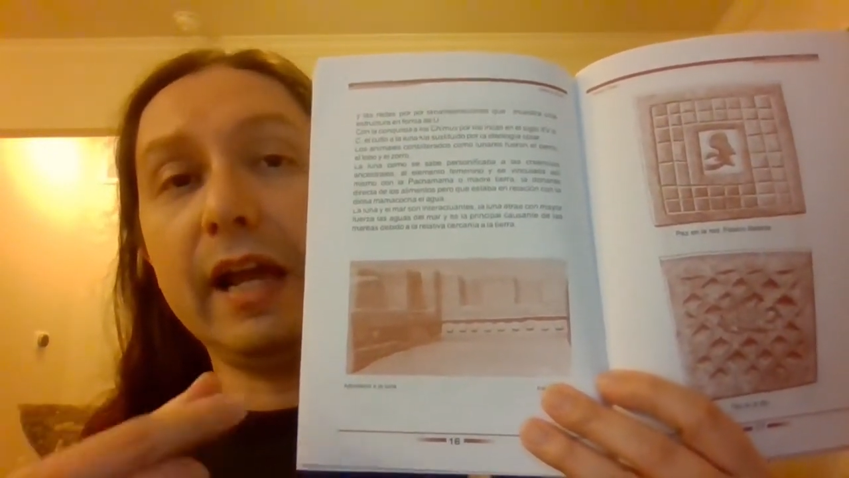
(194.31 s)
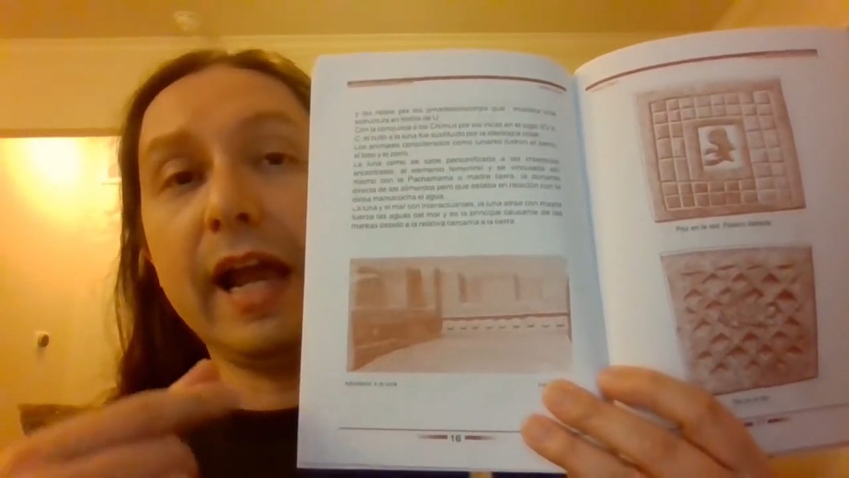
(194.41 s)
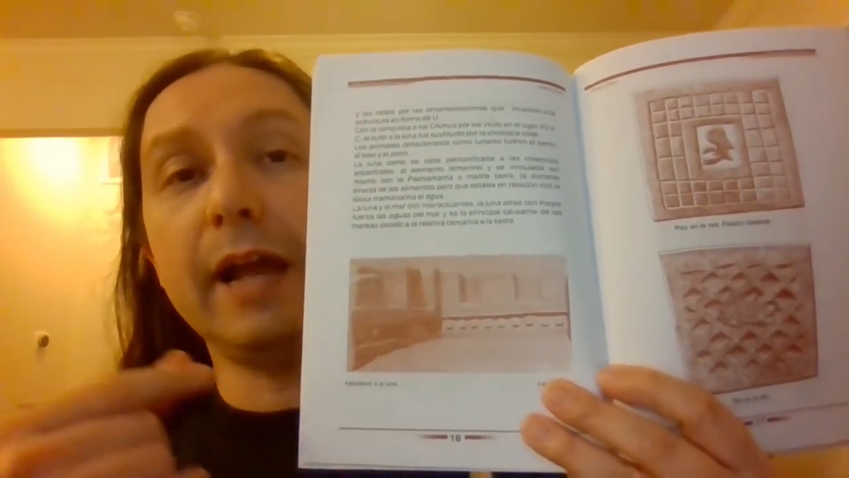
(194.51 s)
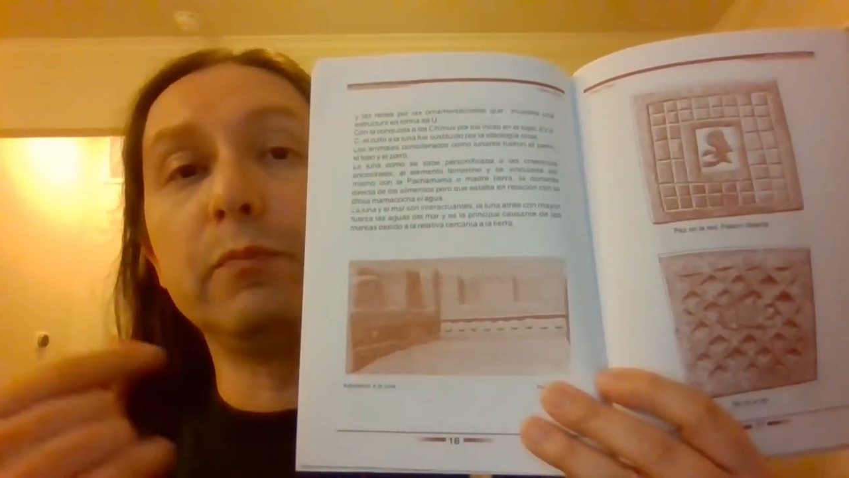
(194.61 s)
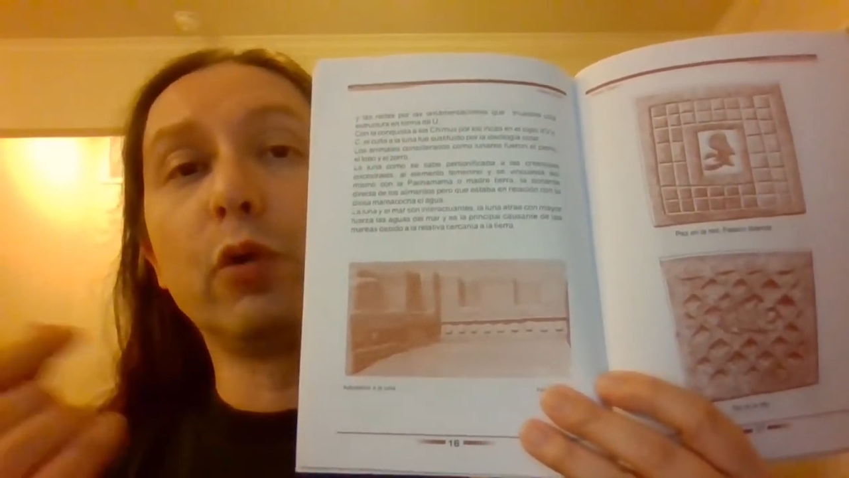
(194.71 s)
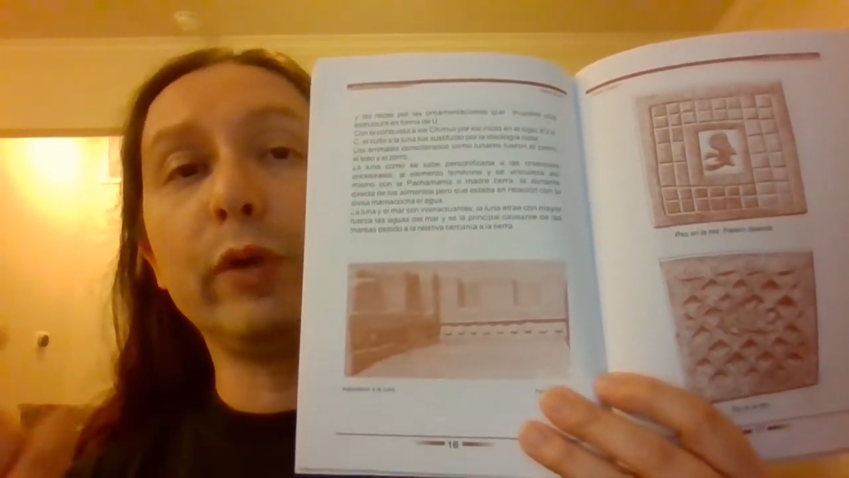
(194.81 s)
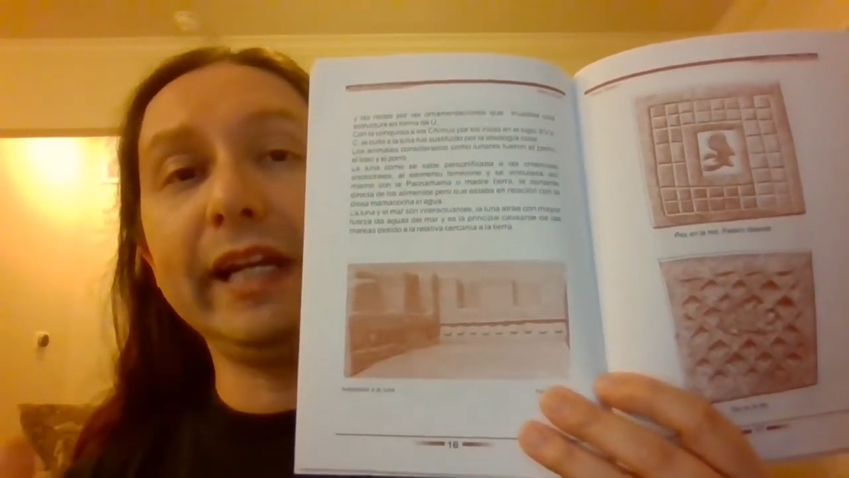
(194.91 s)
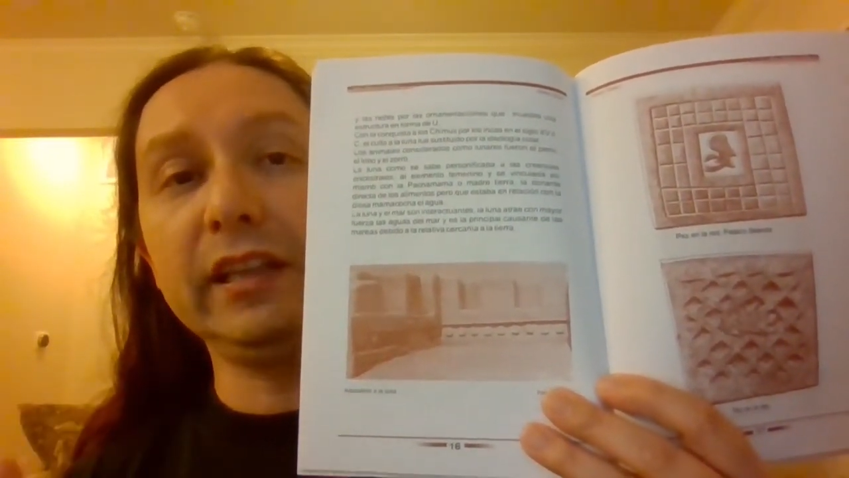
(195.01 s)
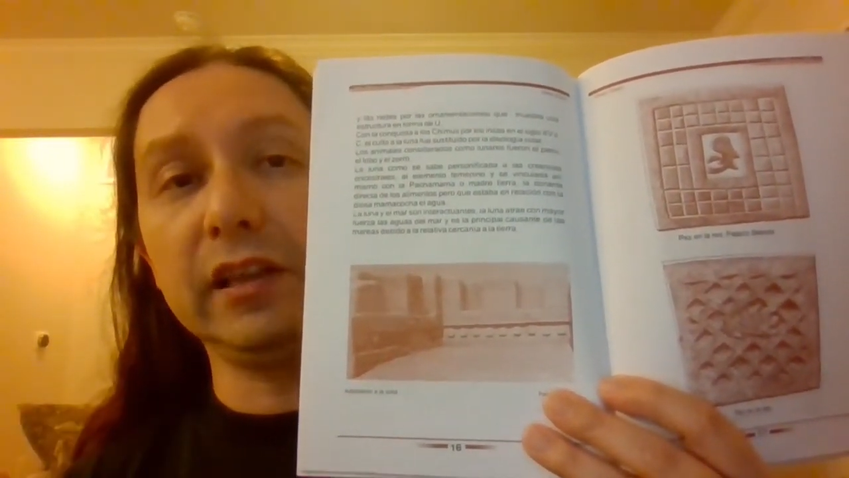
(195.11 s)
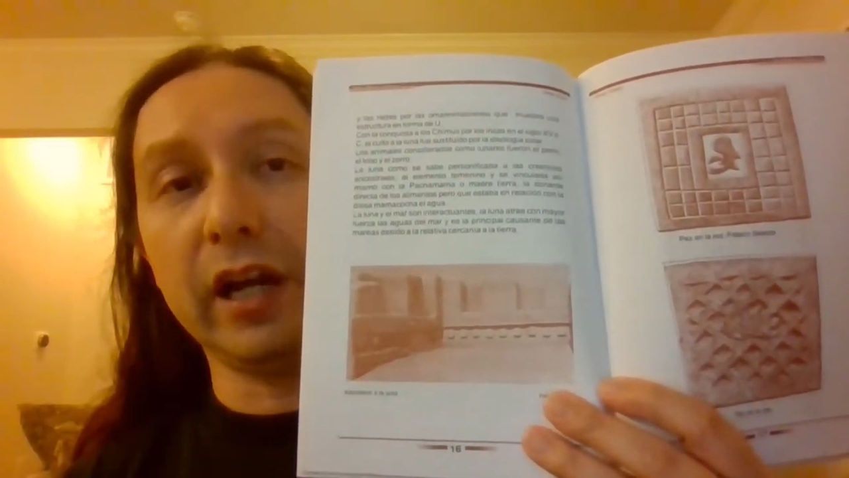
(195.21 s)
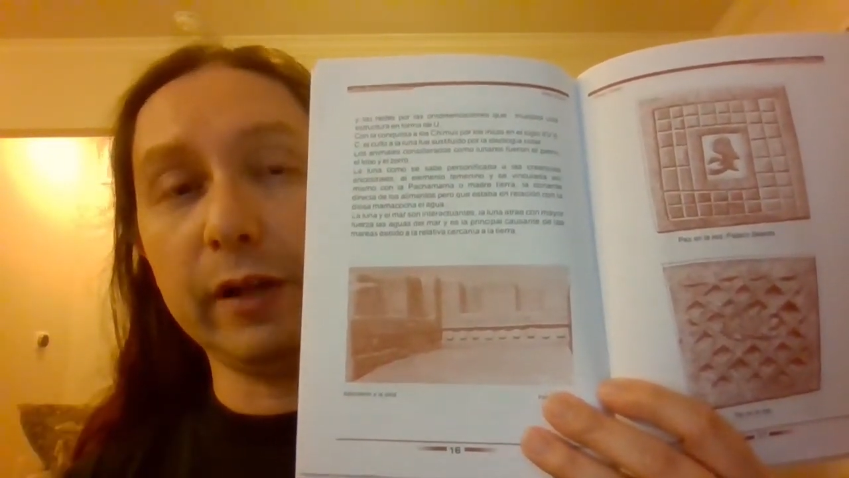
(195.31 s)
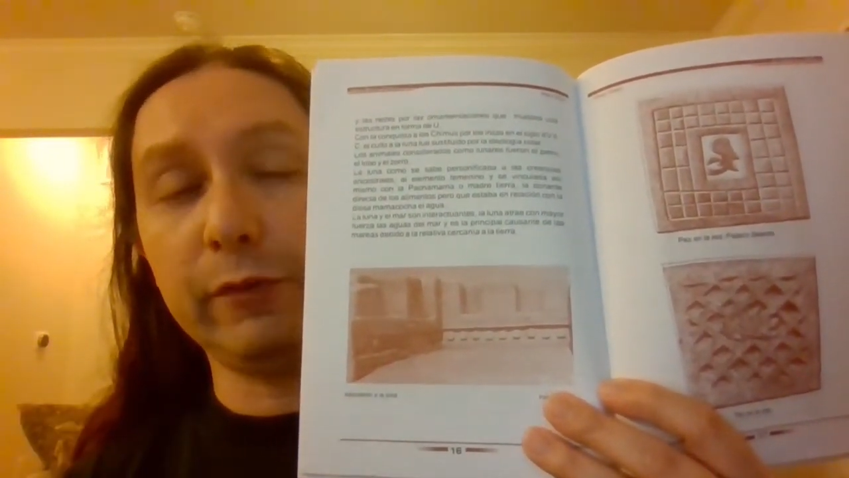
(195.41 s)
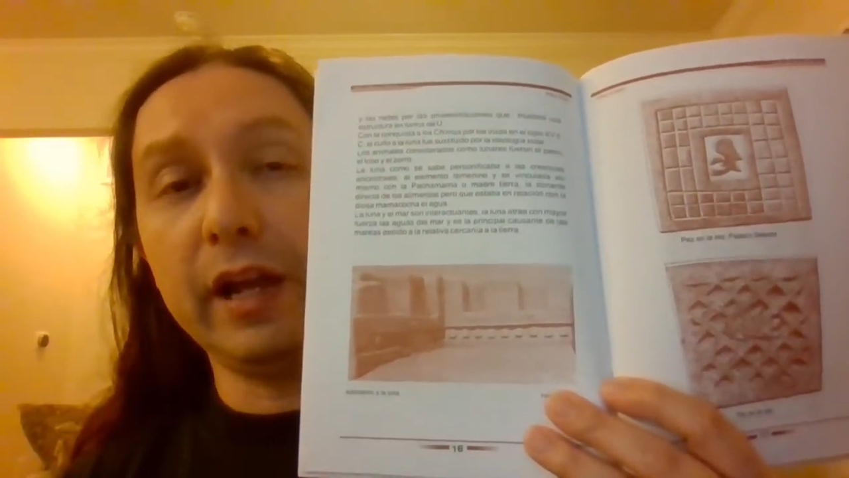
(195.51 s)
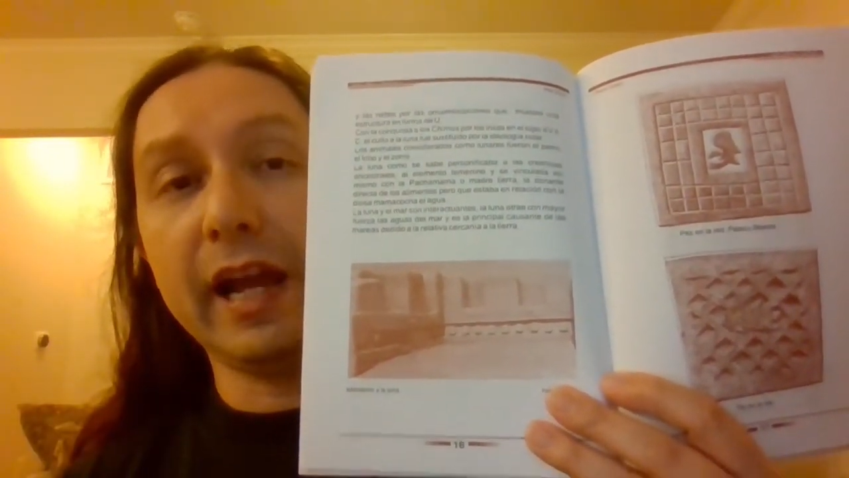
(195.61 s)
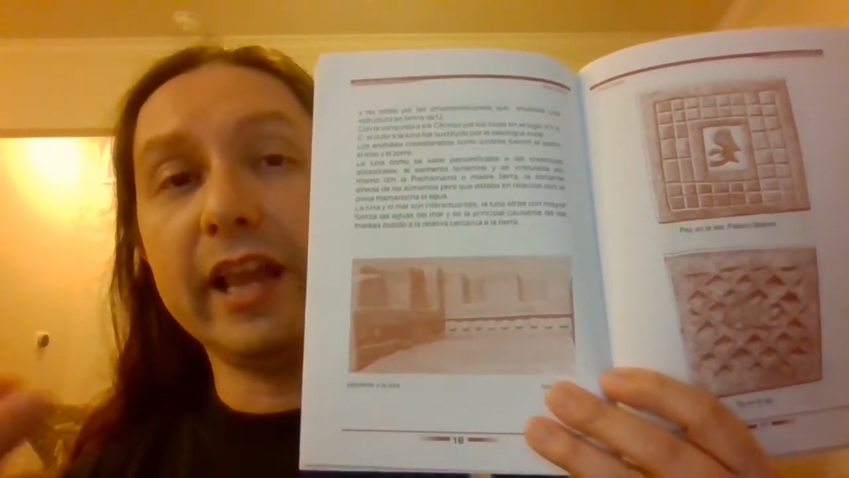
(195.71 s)
and marine life
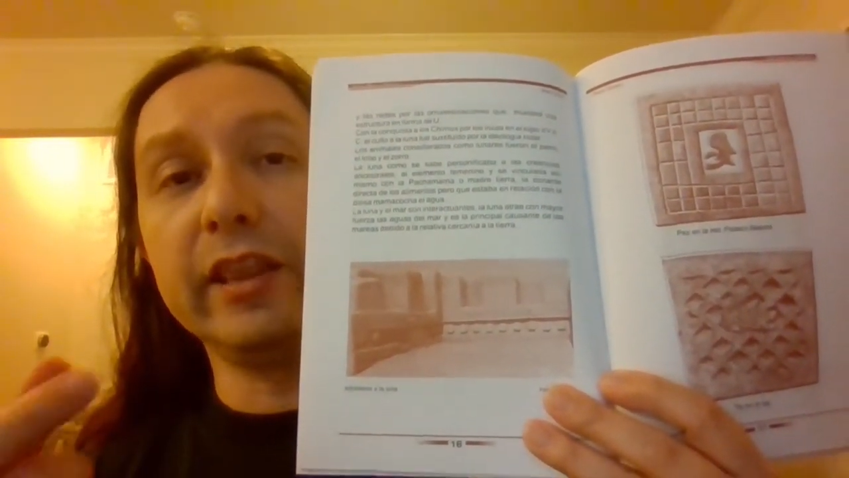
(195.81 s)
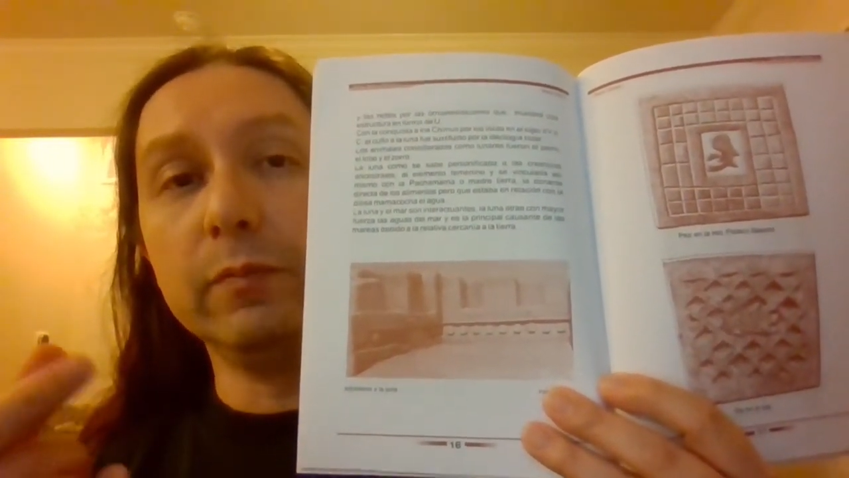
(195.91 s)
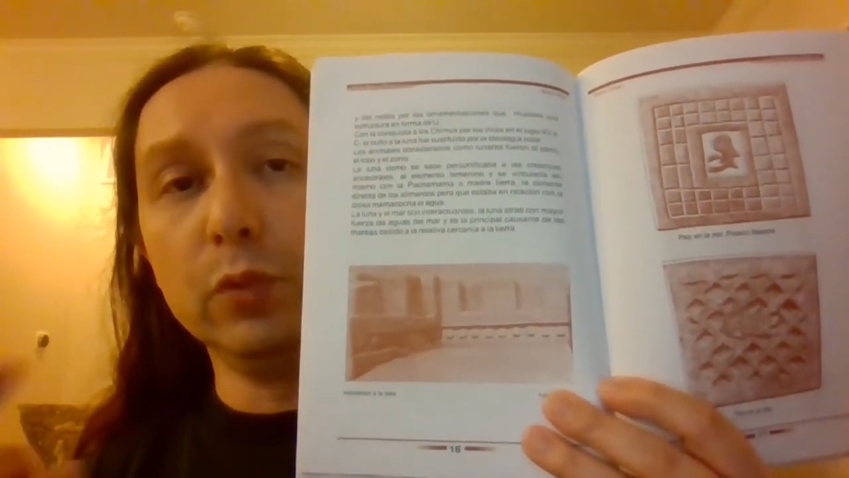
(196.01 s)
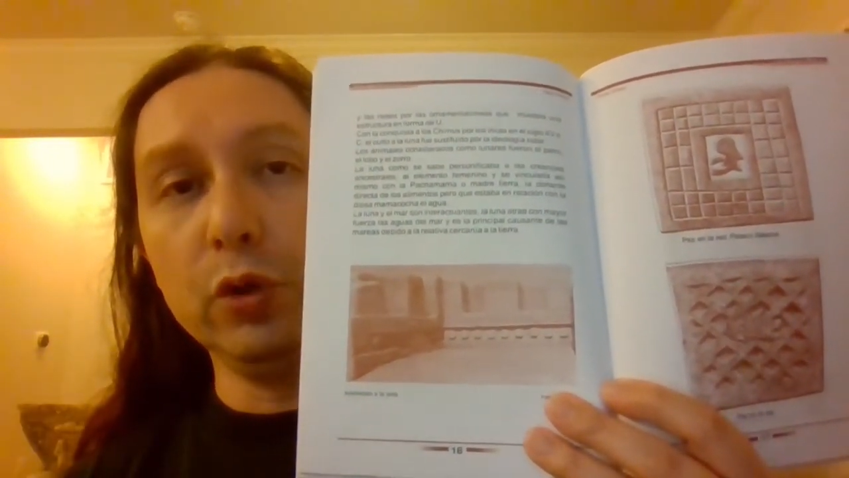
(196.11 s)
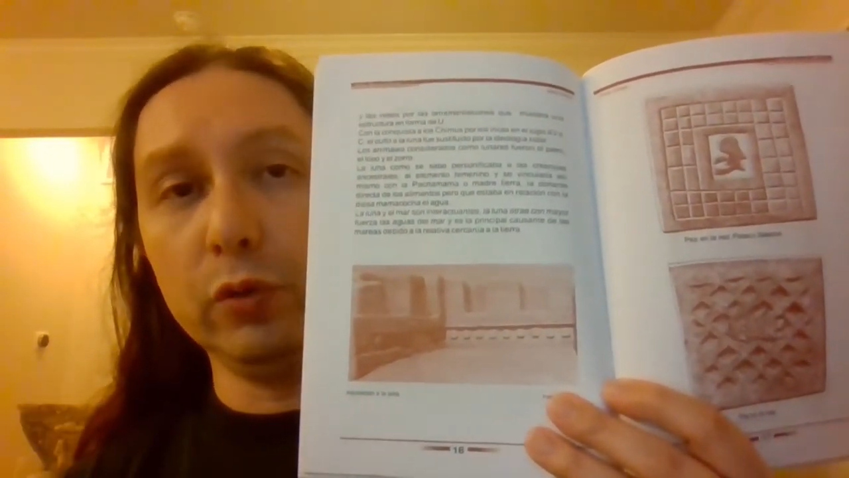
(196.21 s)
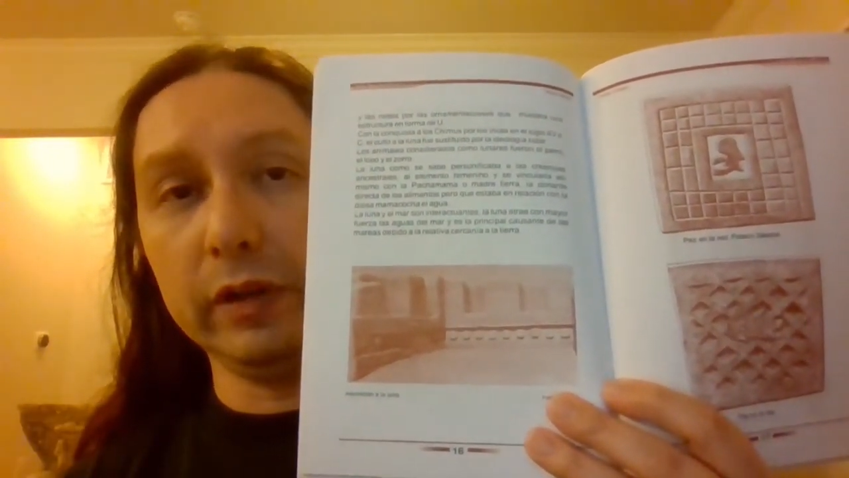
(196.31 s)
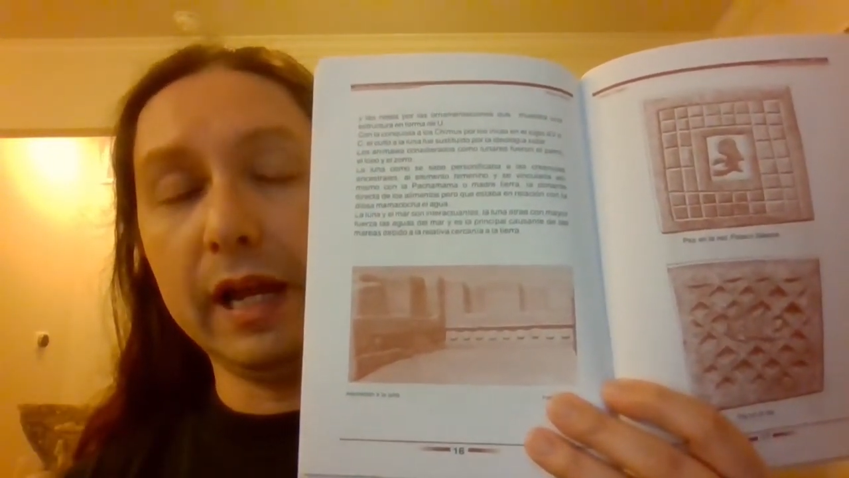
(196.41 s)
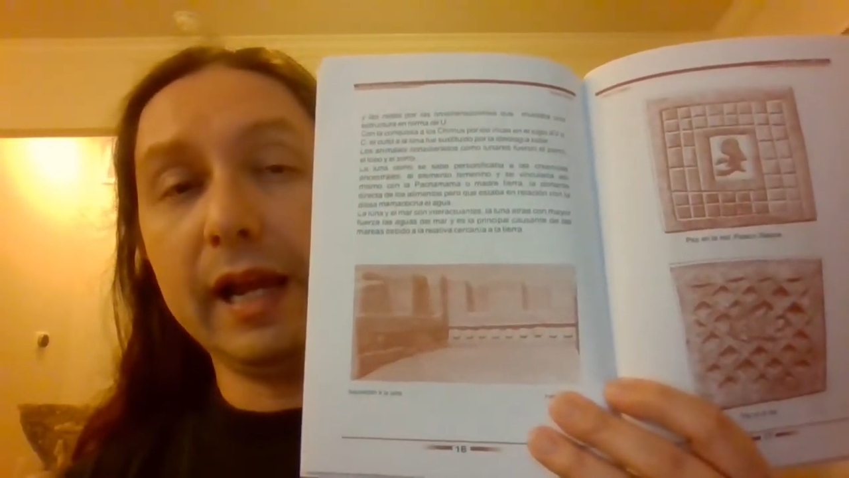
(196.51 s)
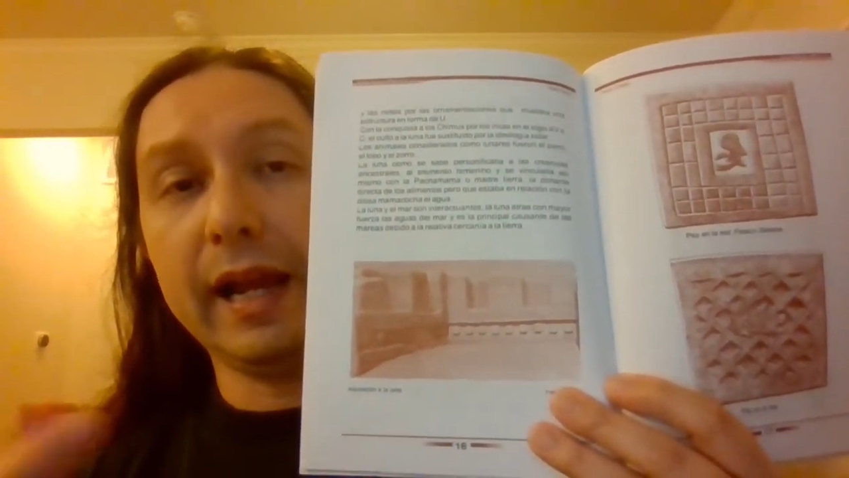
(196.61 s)
and the moon